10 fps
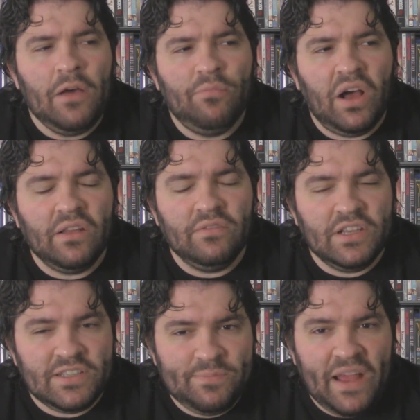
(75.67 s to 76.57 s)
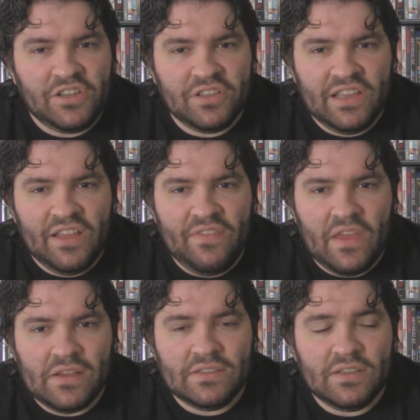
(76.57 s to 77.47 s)
but especially in
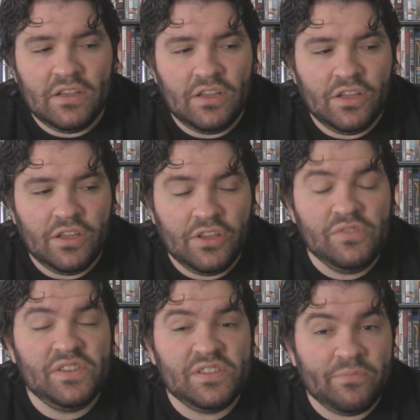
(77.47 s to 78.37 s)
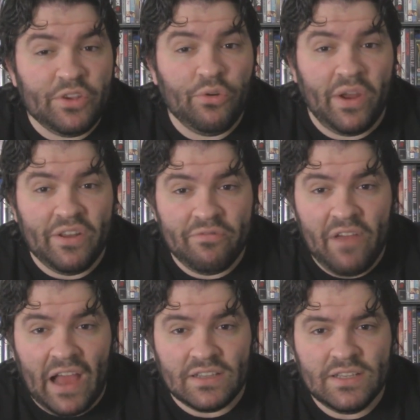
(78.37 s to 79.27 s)
this, uses them to great
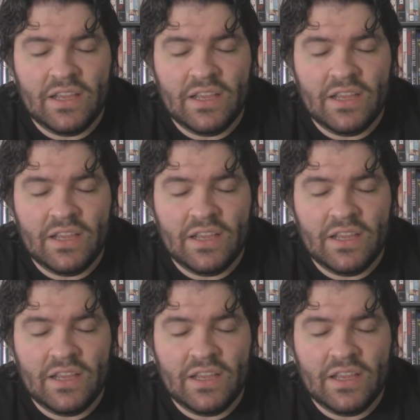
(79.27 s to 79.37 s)
effect.